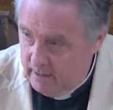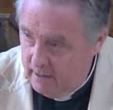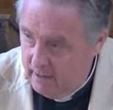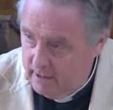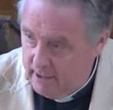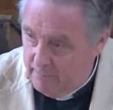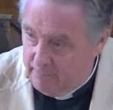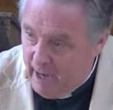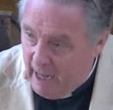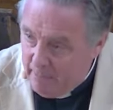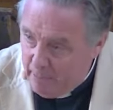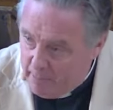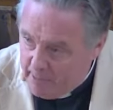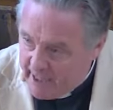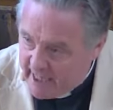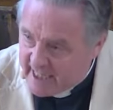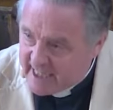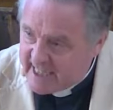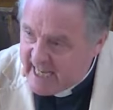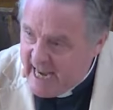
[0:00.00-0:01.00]
The Bible
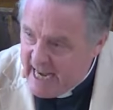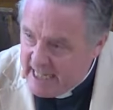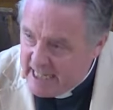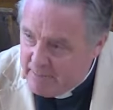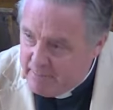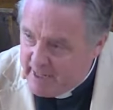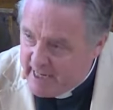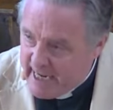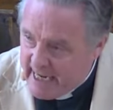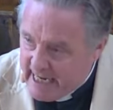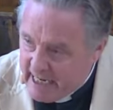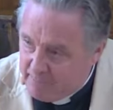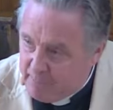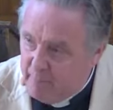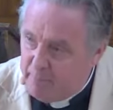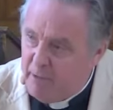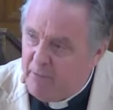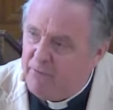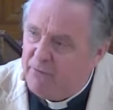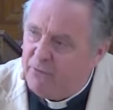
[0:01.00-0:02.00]
begins in the beginning,
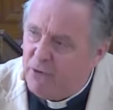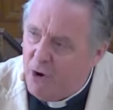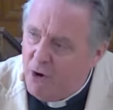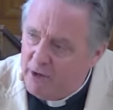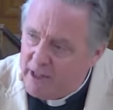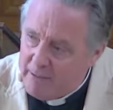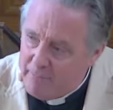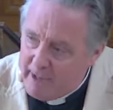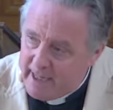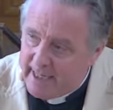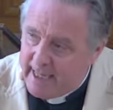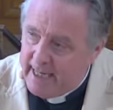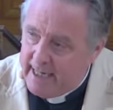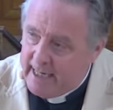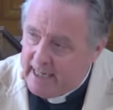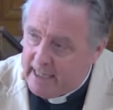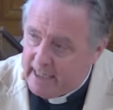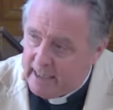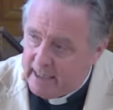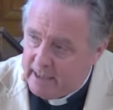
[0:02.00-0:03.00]
but before the
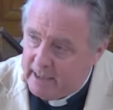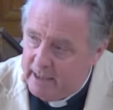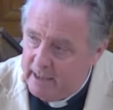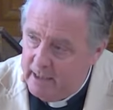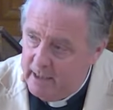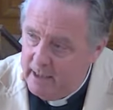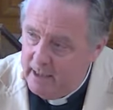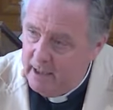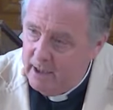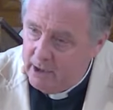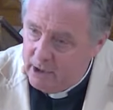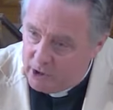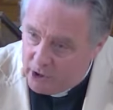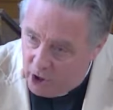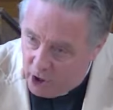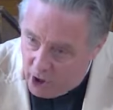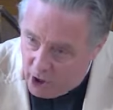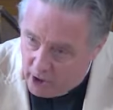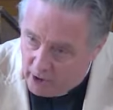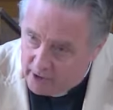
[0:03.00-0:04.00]
beginning,
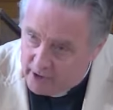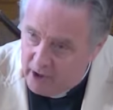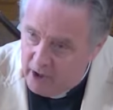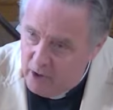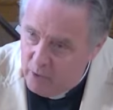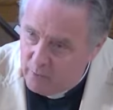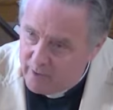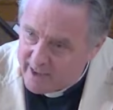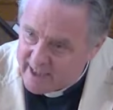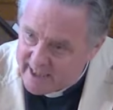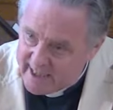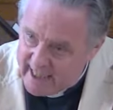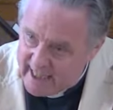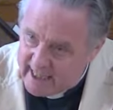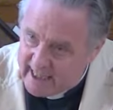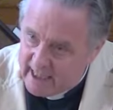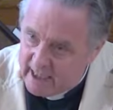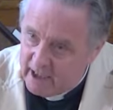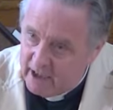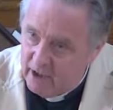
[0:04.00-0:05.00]
God was
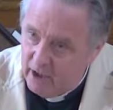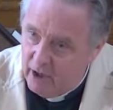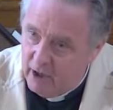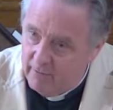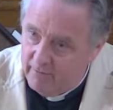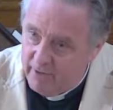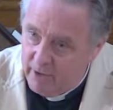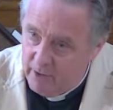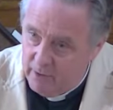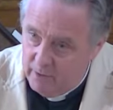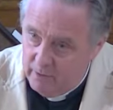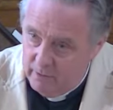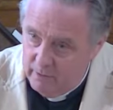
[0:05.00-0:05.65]
thinking of you.